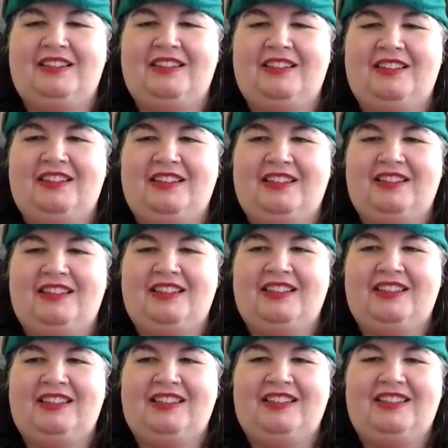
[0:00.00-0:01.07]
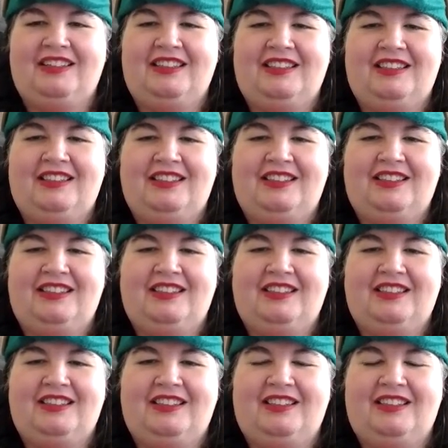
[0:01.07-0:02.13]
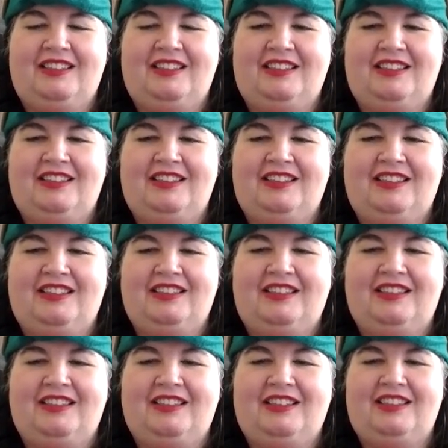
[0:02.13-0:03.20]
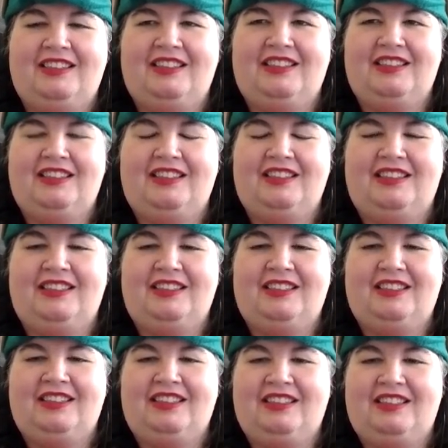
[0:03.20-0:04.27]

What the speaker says: [no speech]